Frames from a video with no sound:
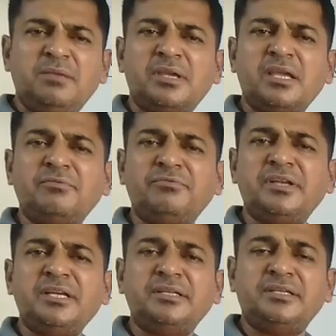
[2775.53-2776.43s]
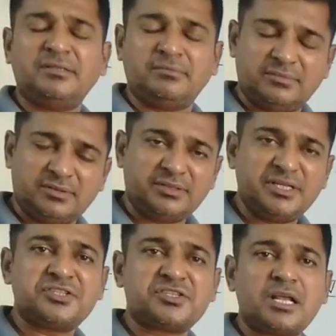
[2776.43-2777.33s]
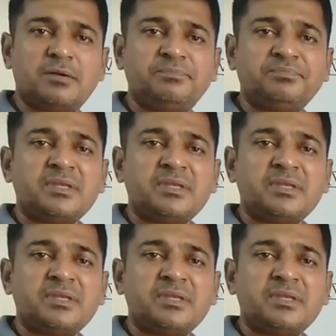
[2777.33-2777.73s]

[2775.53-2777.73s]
He became very disturbed,